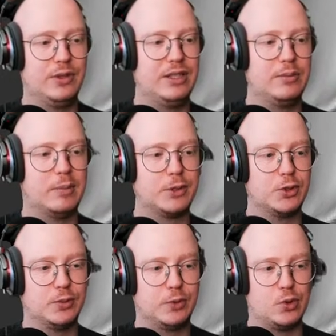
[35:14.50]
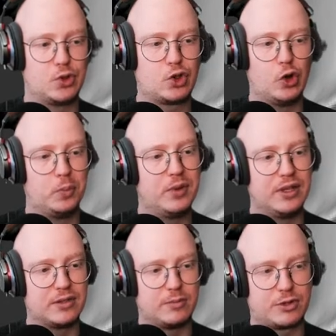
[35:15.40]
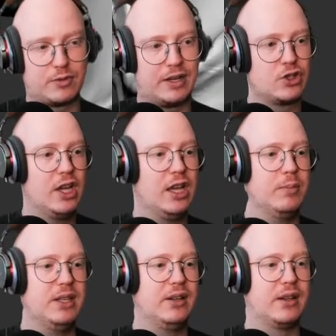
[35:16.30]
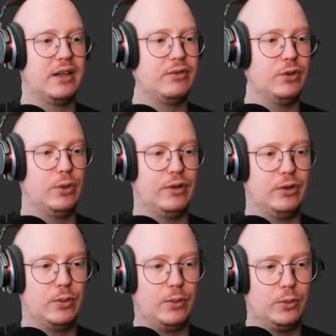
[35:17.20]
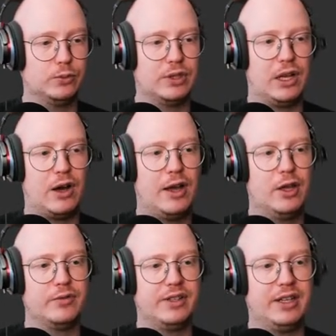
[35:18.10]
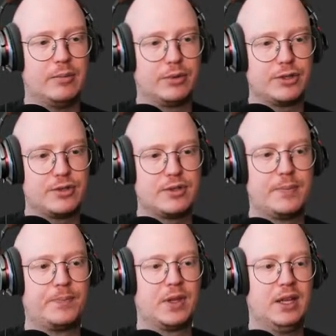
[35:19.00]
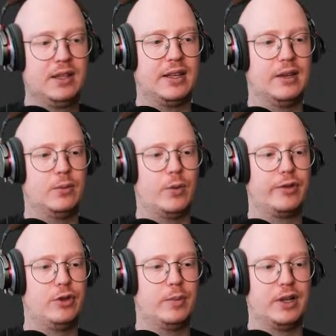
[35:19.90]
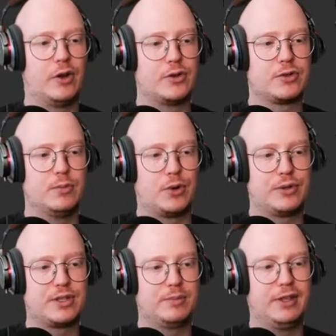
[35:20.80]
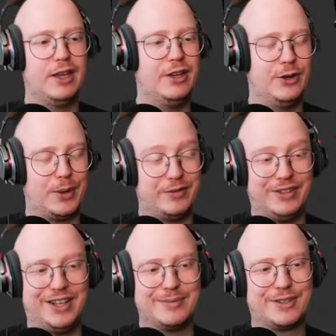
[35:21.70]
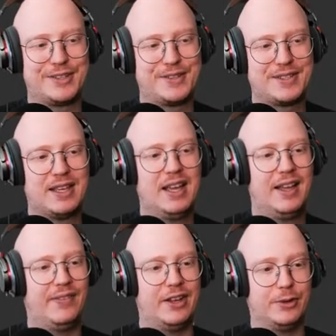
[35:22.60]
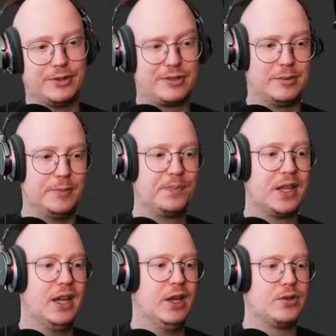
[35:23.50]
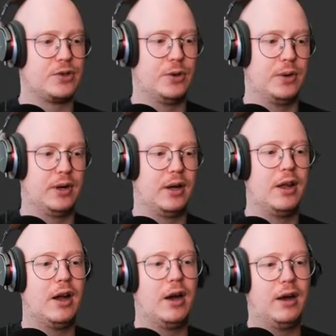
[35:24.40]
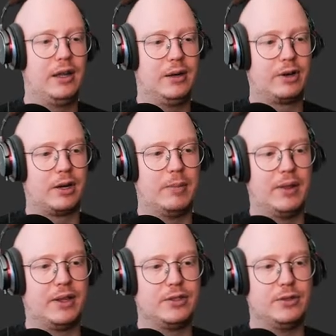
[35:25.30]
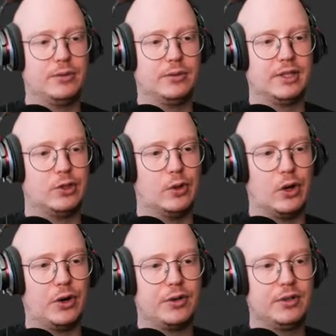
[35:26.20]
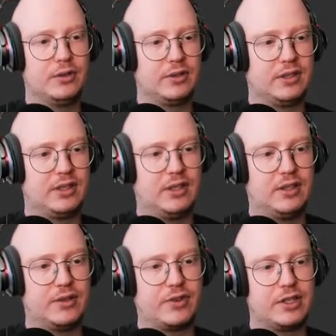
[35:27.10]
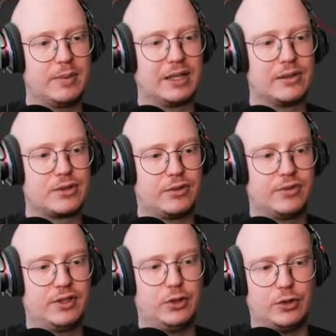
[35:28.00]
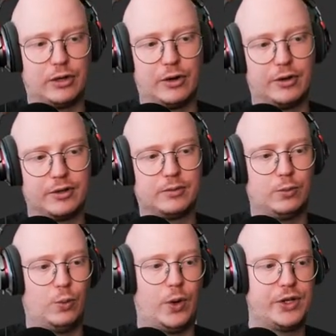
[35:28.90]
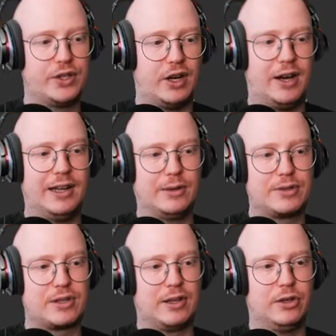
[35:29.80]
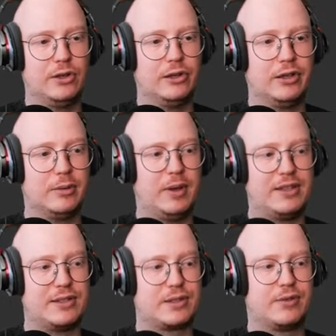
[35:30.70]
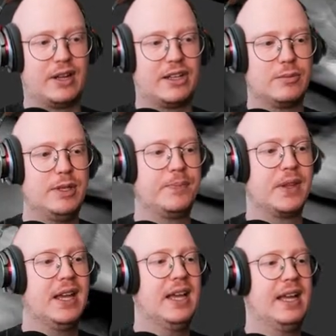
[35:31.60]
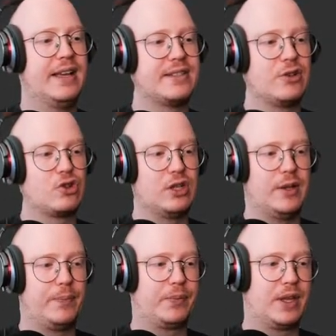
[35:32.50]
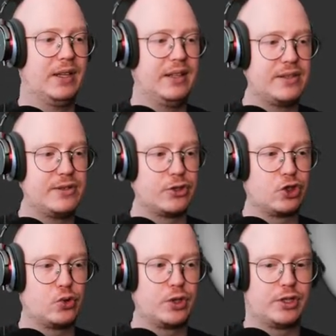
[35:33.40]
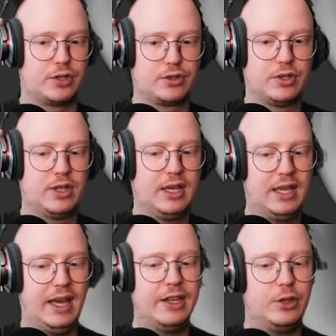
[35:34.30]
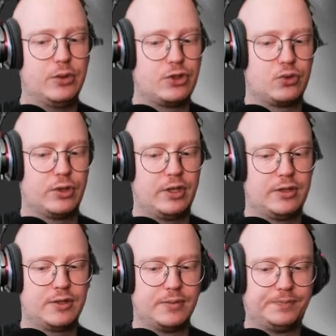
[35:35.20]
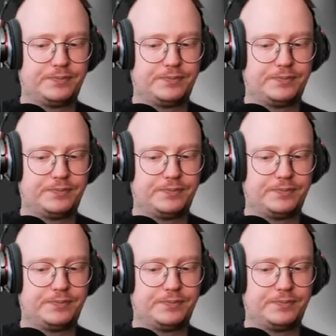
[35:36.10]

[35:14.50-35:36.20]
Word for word: you need to be able to to sculpt things from scratch. Meaning that if you if you rely on VDM brushes, then what if you're being asked to model something you don't have VDM brushes? Then you're in trouble. So uh, I highly recommend that you that you learn the fundamentals of it. You learn what an eye looks like. You learn the basics of anatomy. Essentially, this is a shortcut, and use shortcuts